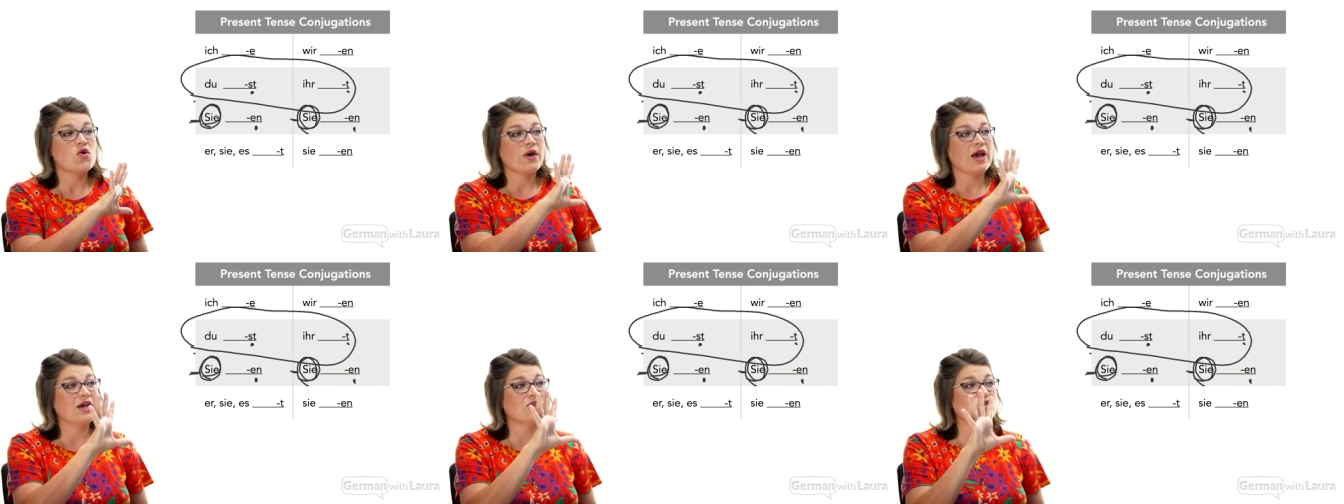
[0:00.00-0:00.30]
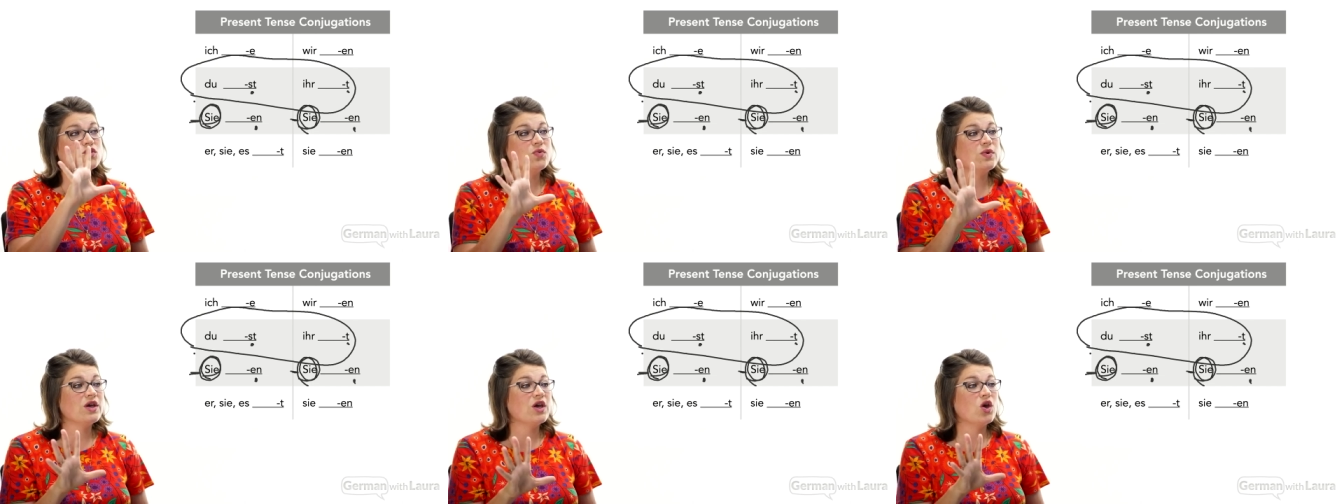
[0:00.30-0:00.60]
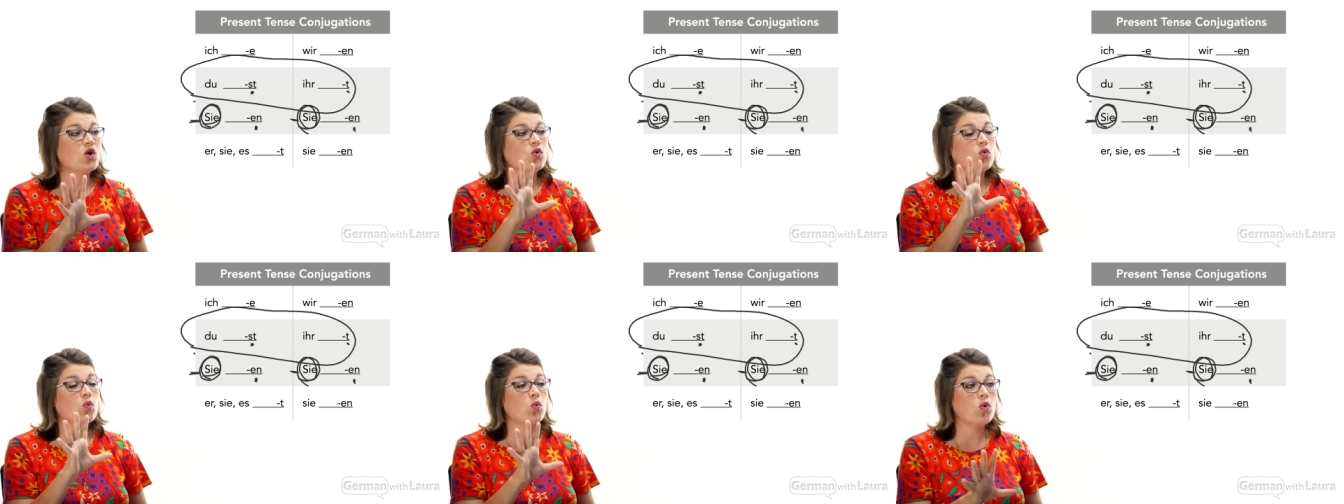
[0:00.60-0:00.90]
Okay, so we
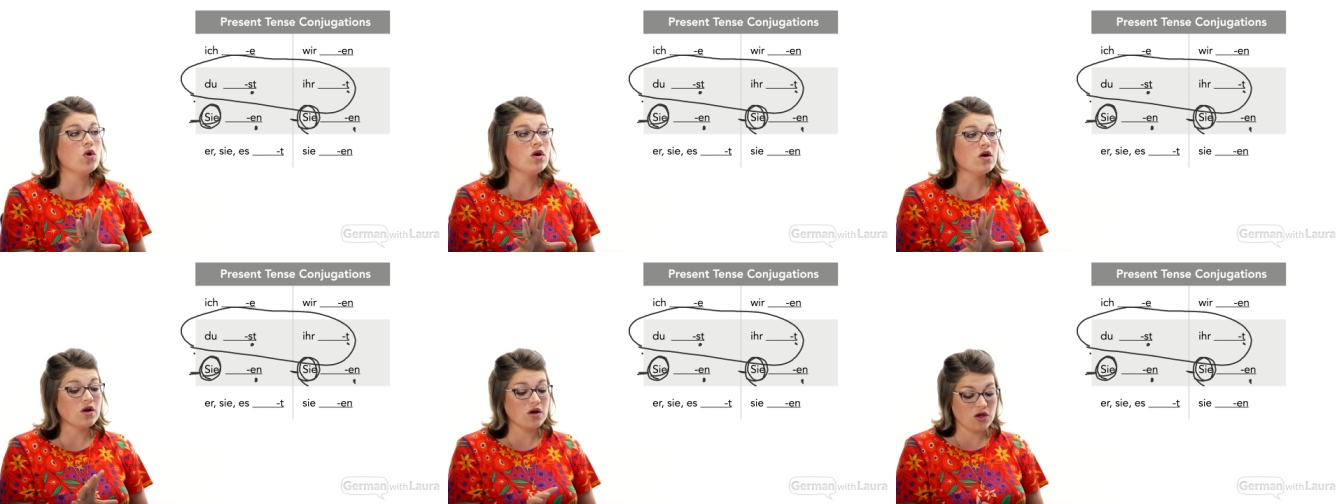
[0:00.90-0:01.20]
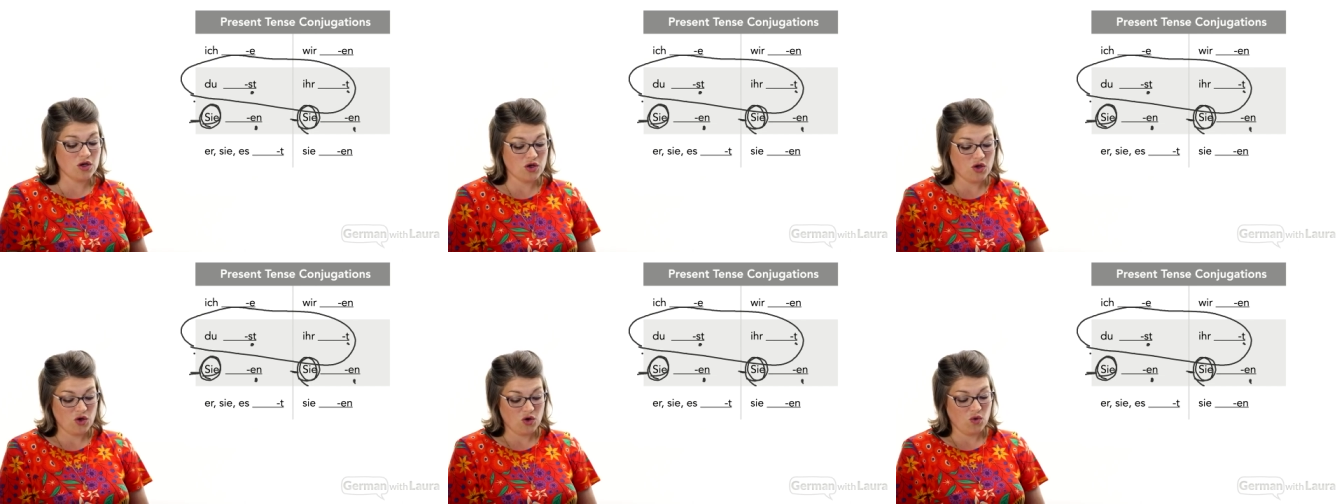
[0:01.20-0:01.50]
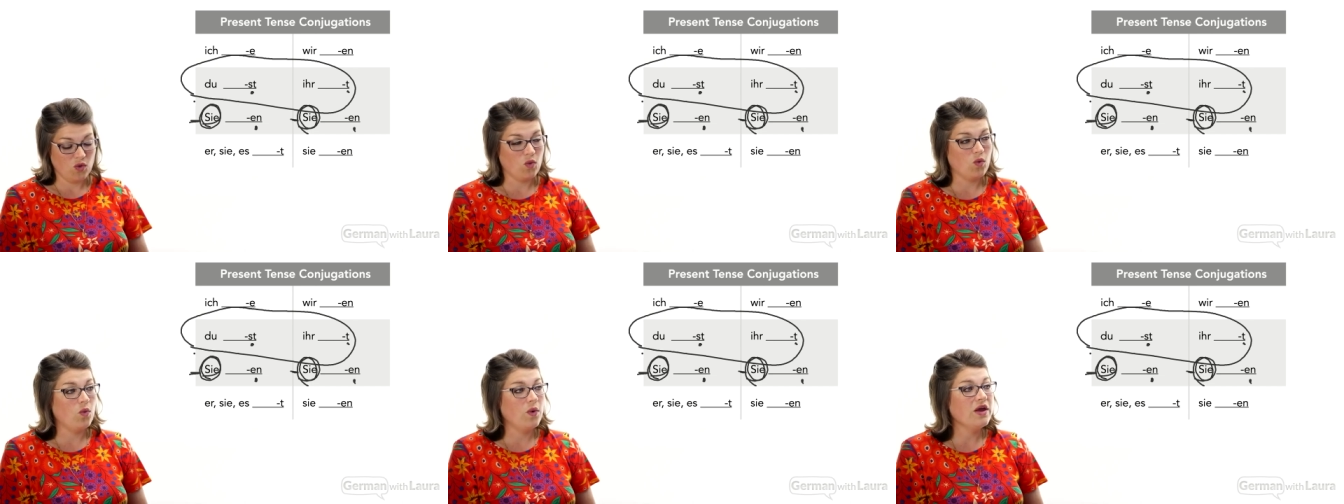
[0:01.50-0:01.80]
can work
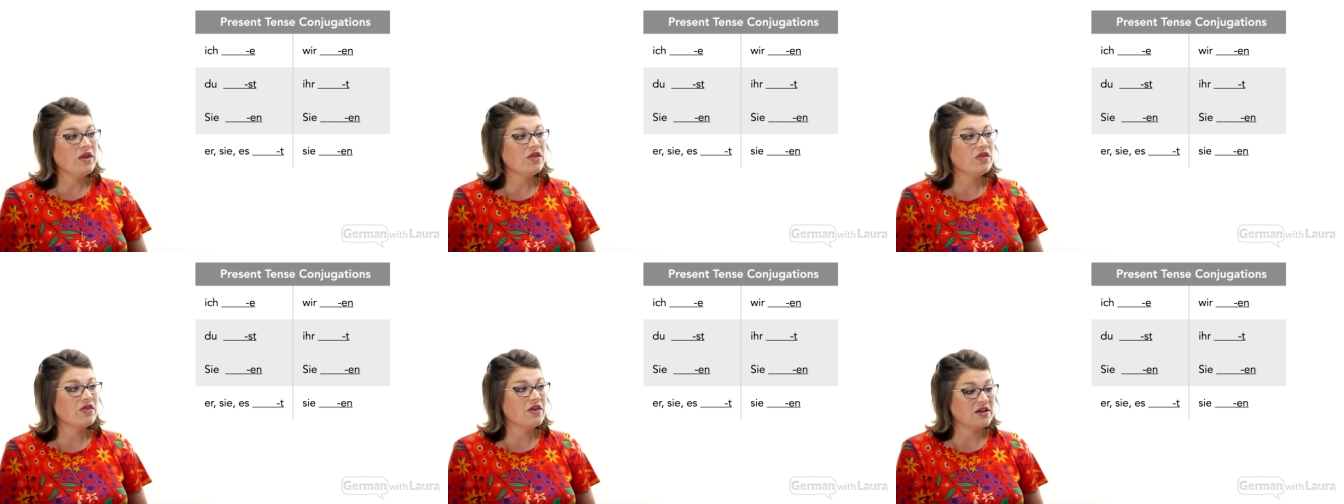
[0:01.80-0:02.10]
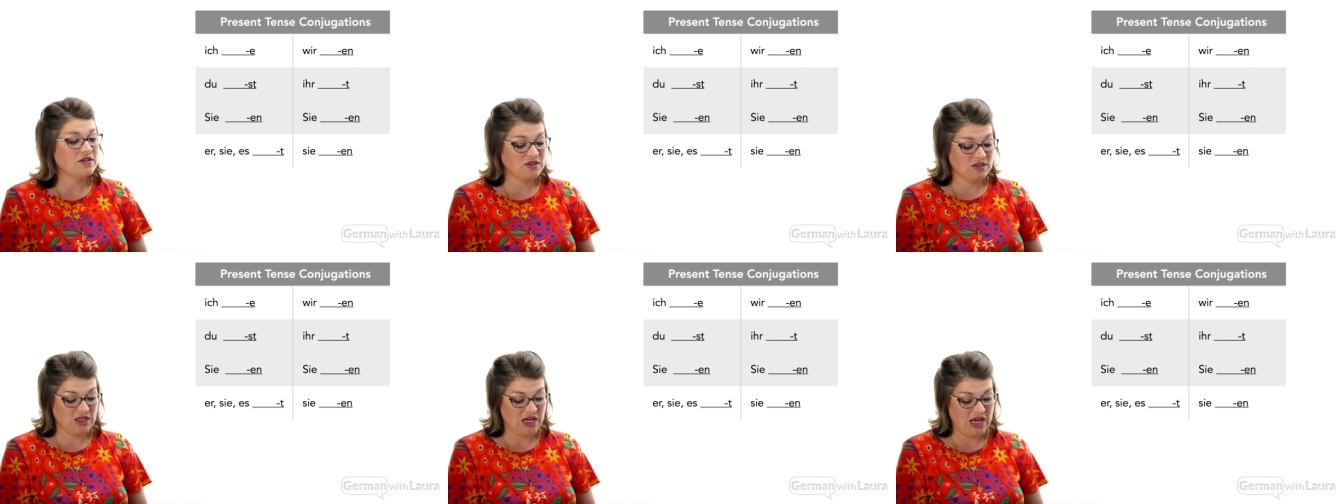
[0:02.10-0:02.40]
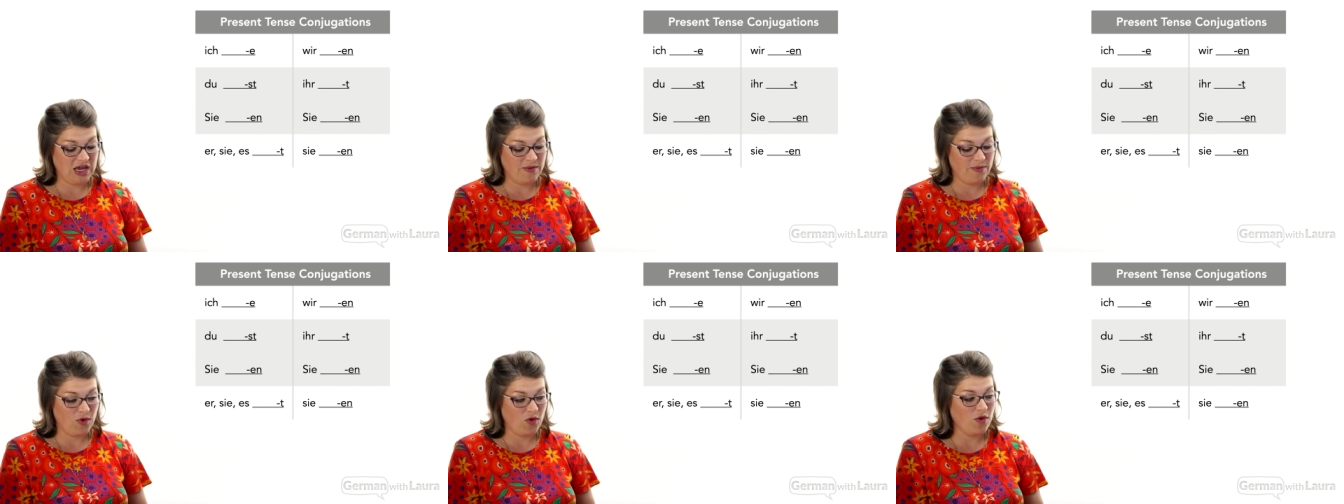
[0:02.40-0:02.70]
with this
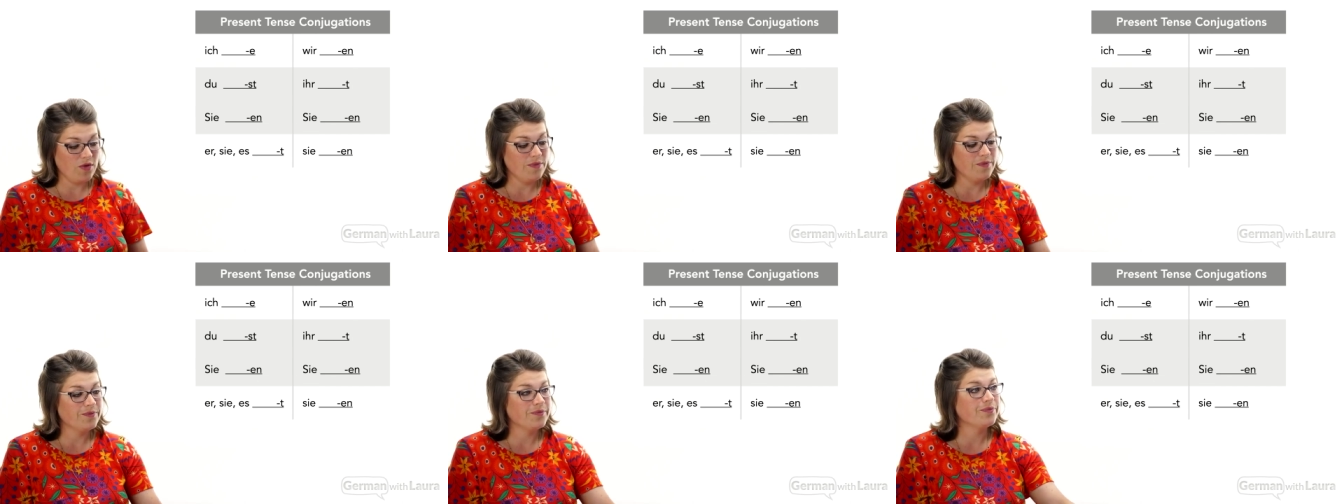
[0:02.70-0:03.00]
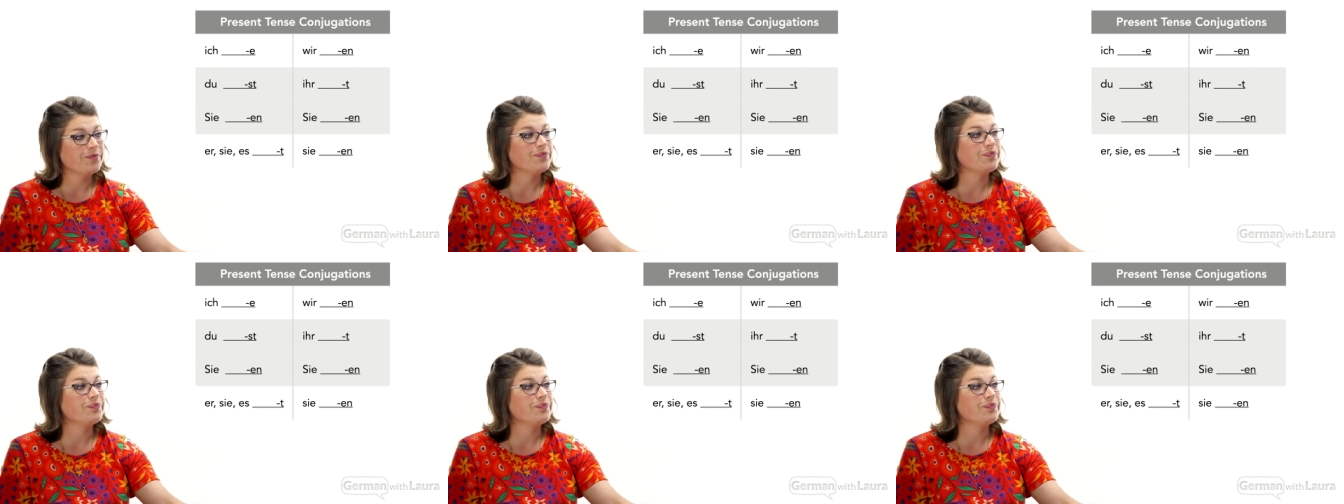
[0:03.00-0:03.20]
table